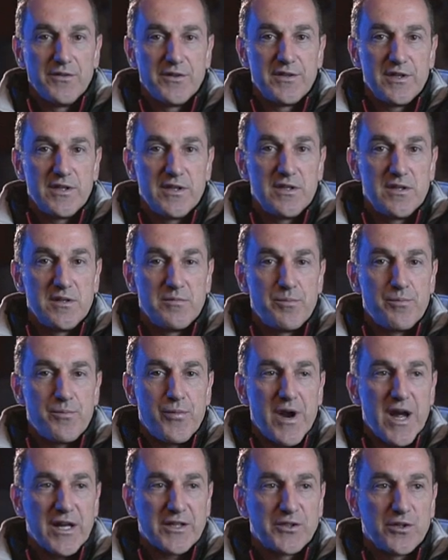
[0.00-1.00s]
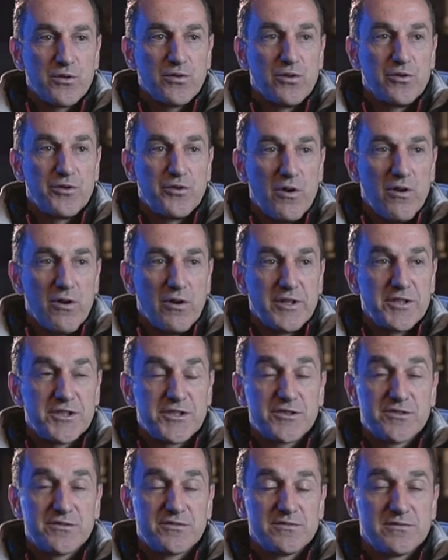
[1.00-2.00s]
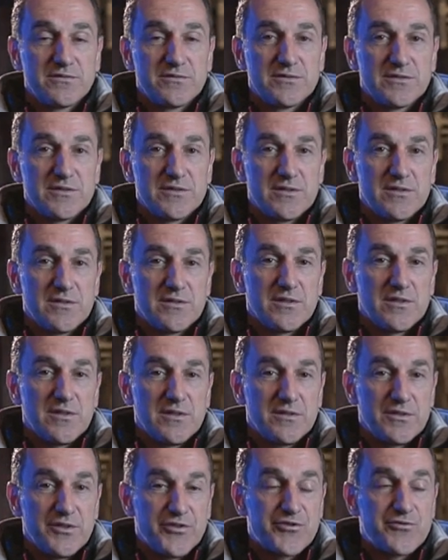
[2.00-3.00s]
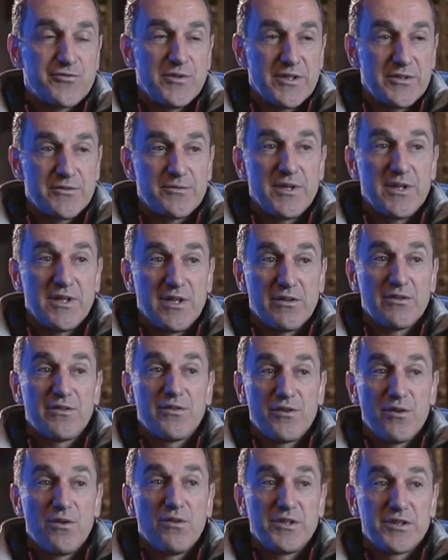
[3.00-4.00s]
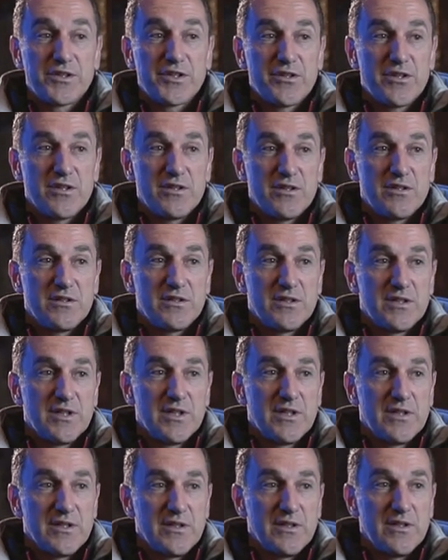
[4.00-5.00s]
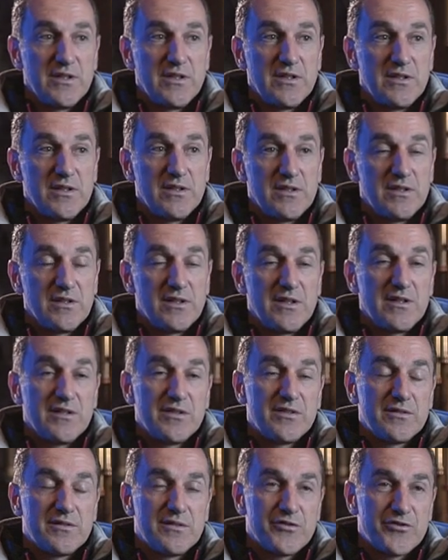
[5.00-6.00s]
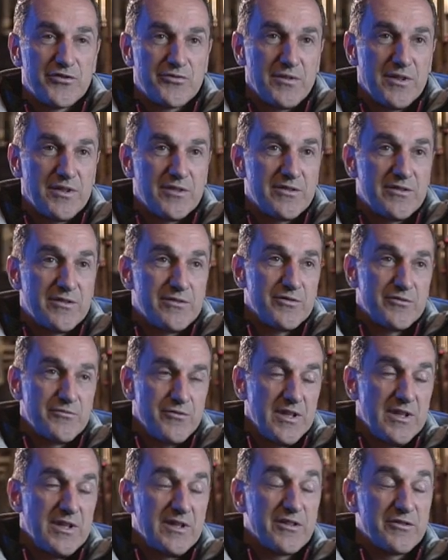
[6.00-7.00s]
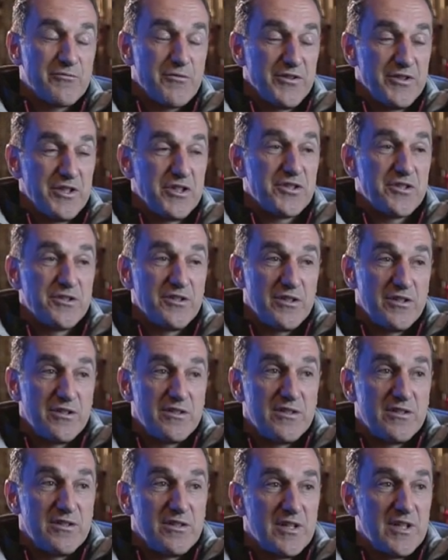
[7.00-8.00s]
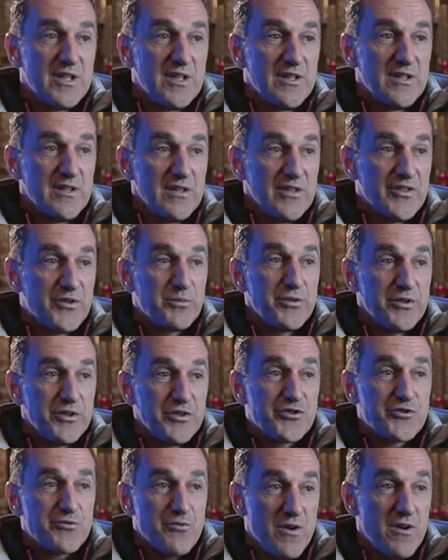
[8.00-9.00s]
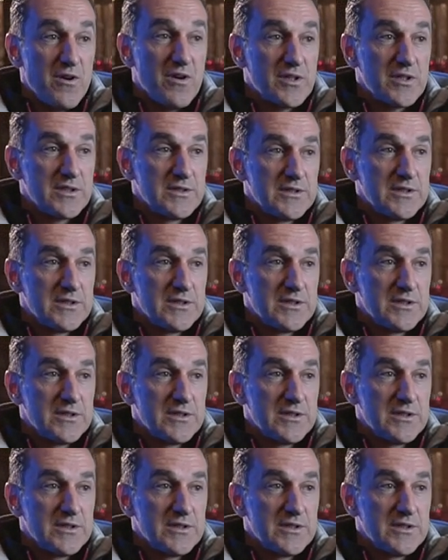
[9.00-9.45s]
The practical knowledge, the strength training knowledge here uh, and strength training tradition here is pretty strong.